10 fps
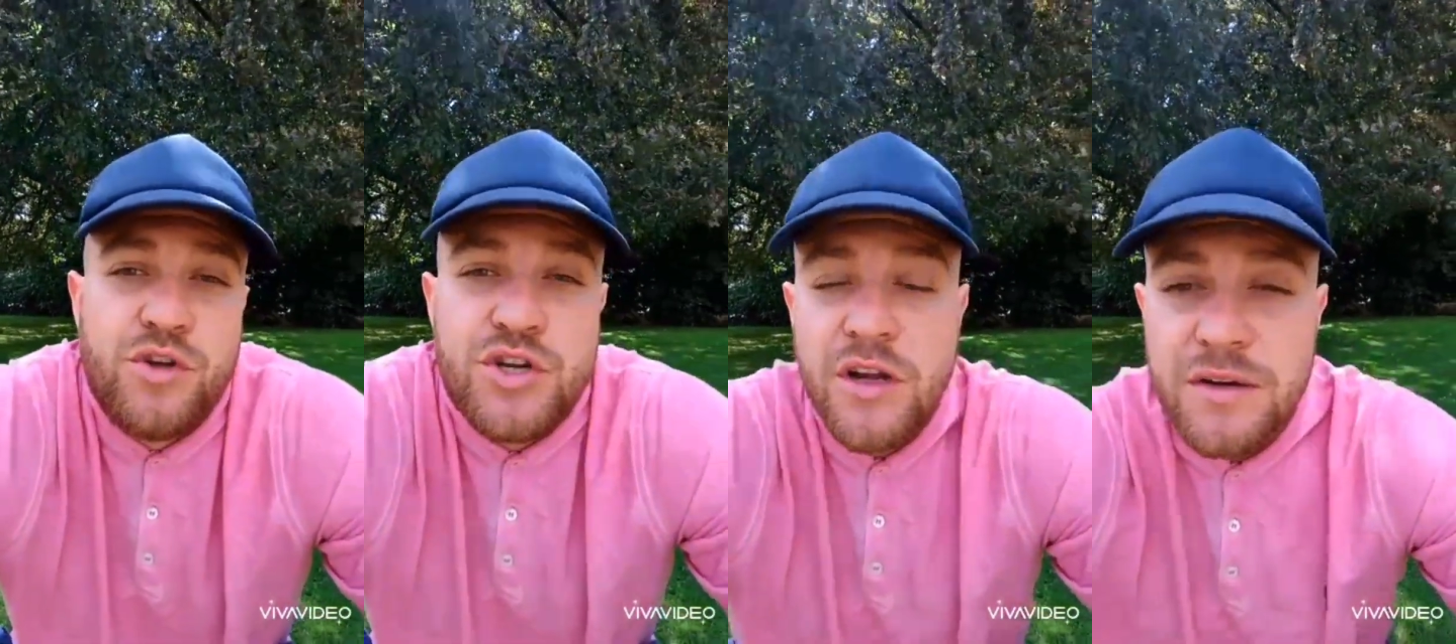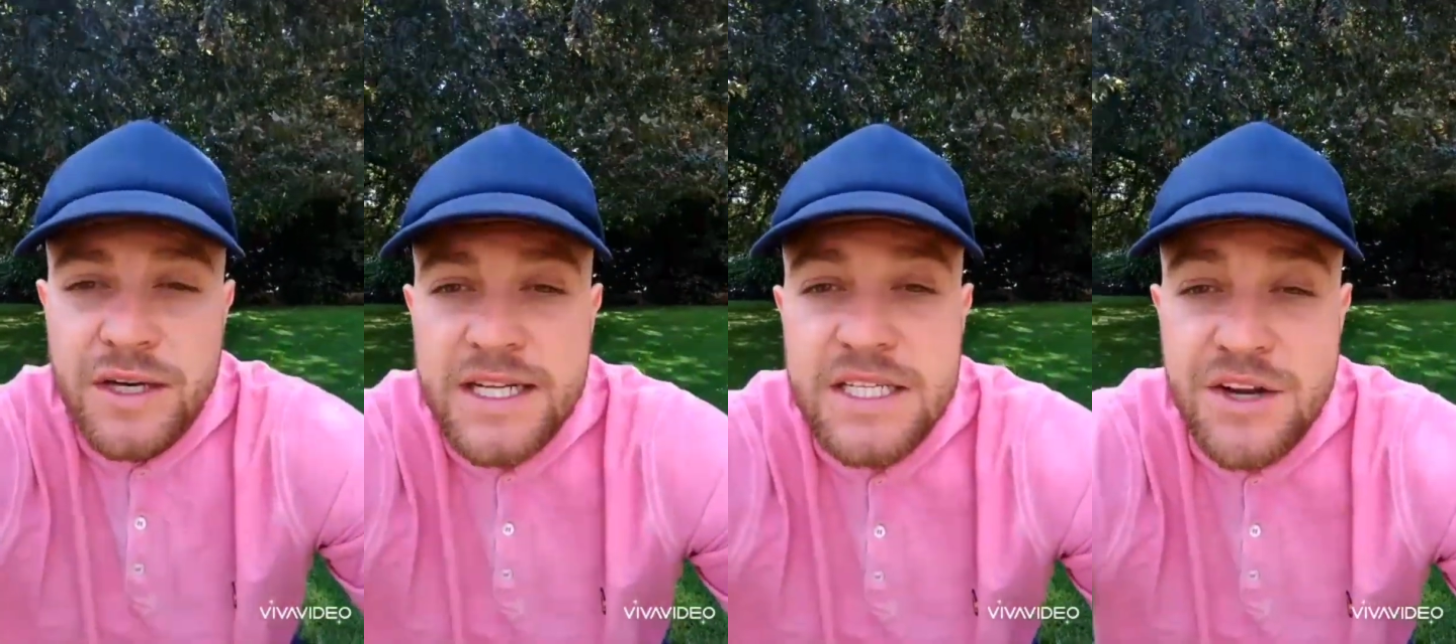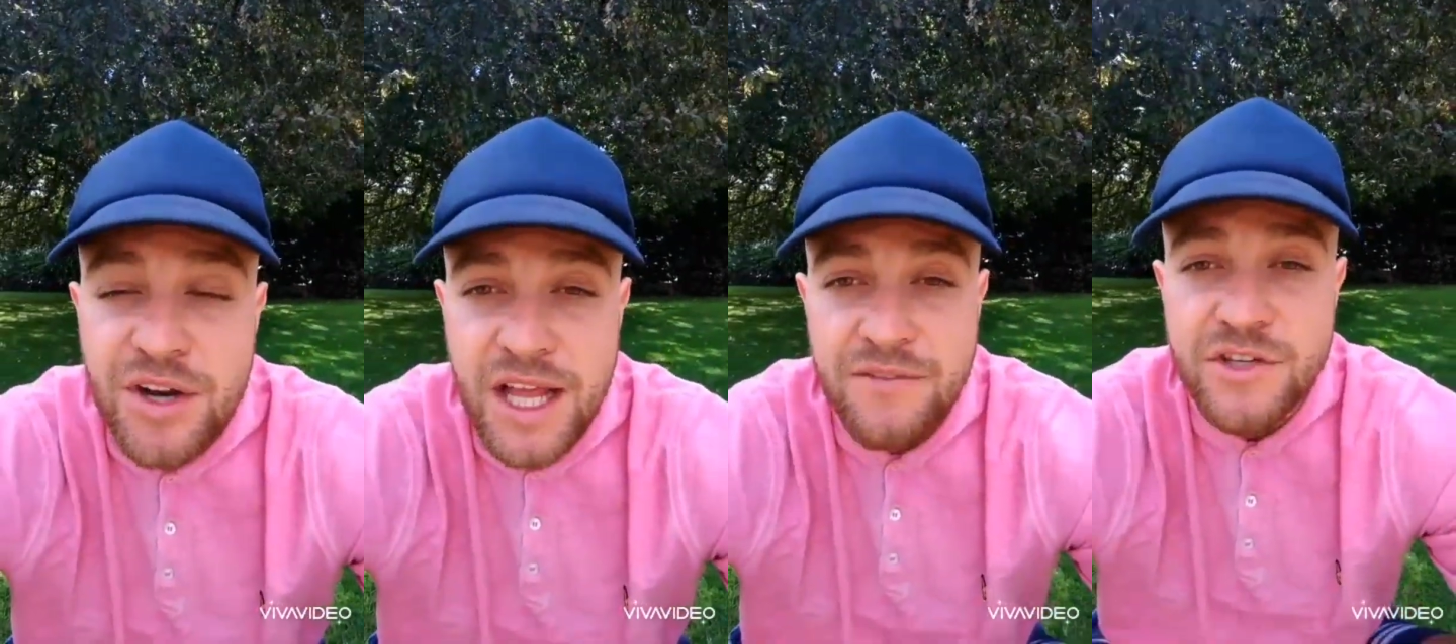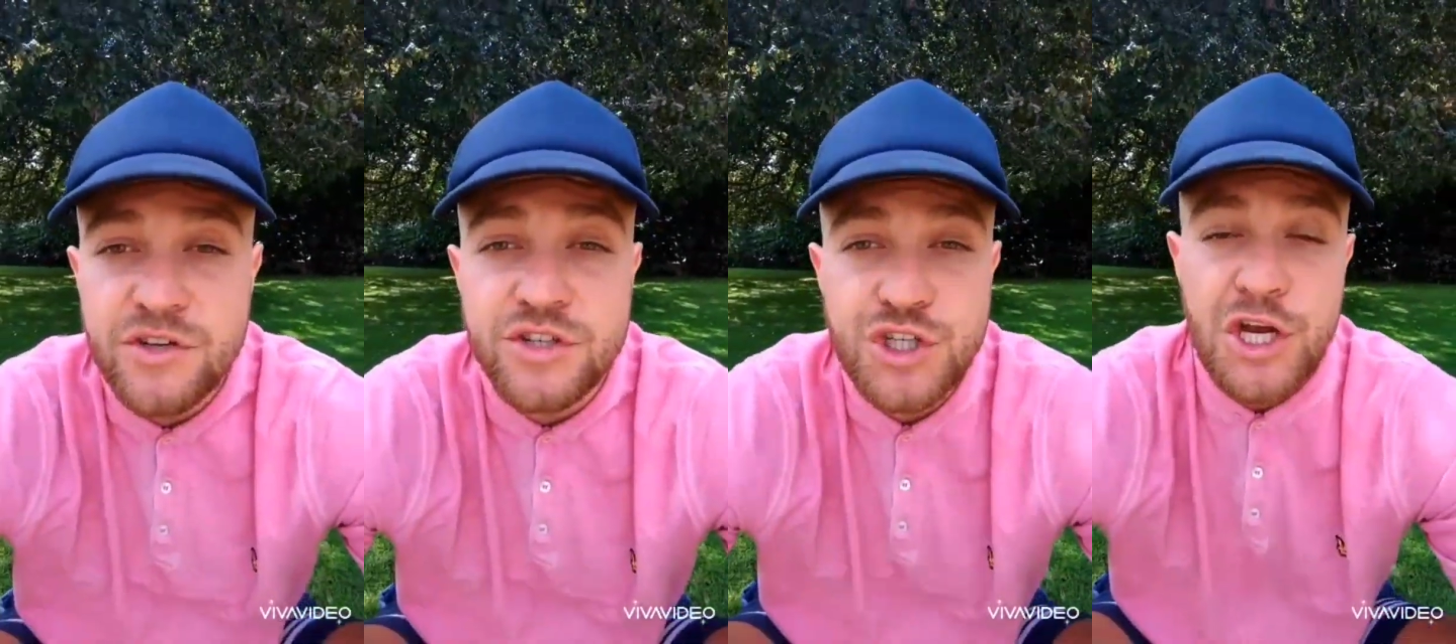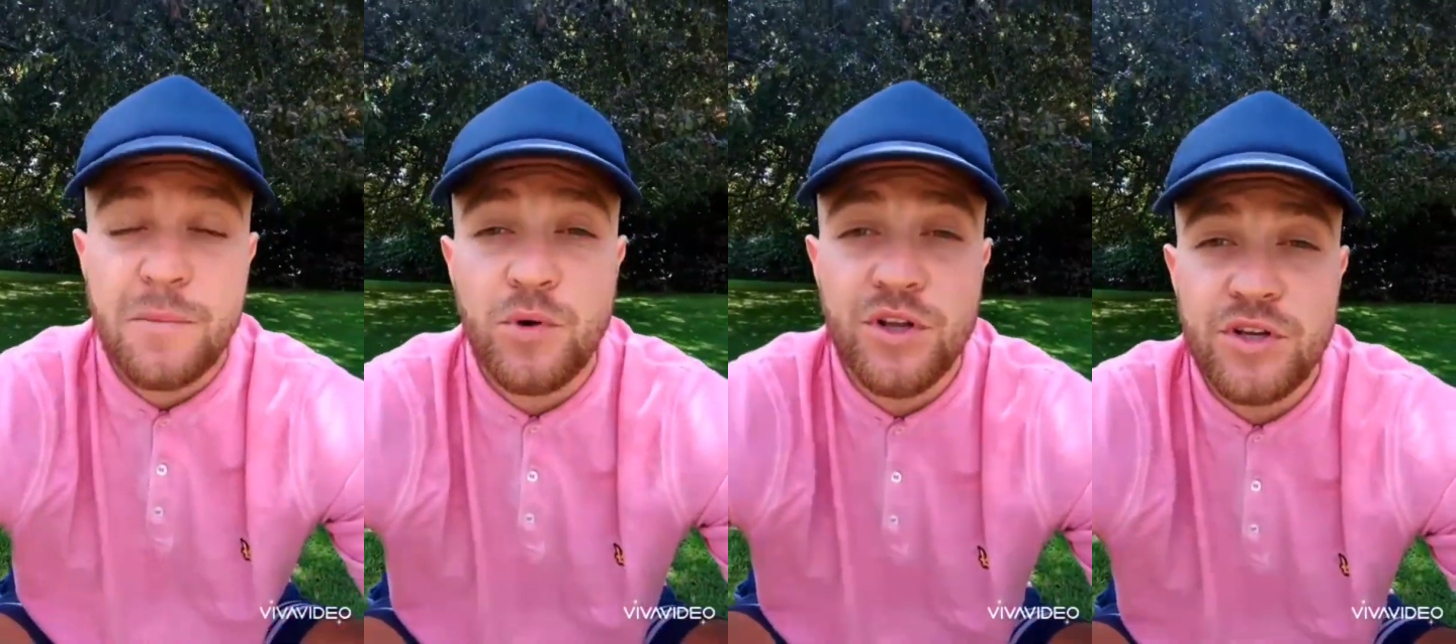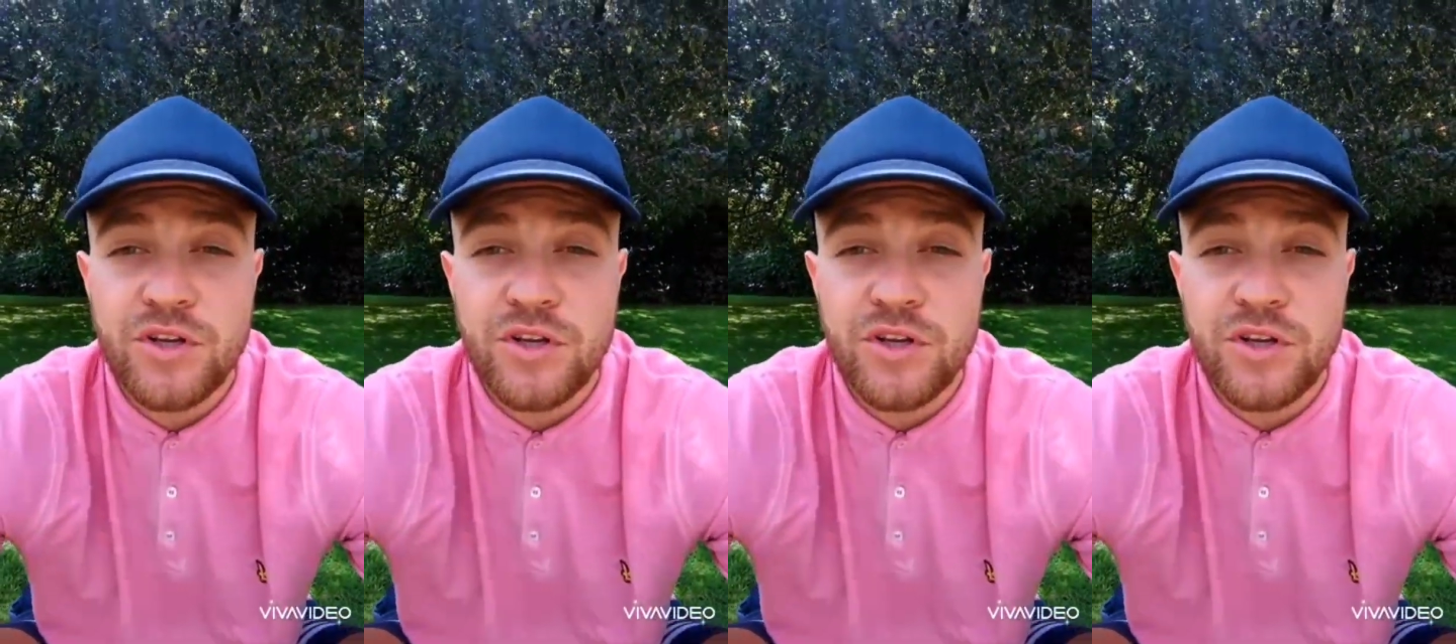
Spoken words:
You don't necessarily have to use a checkpoint.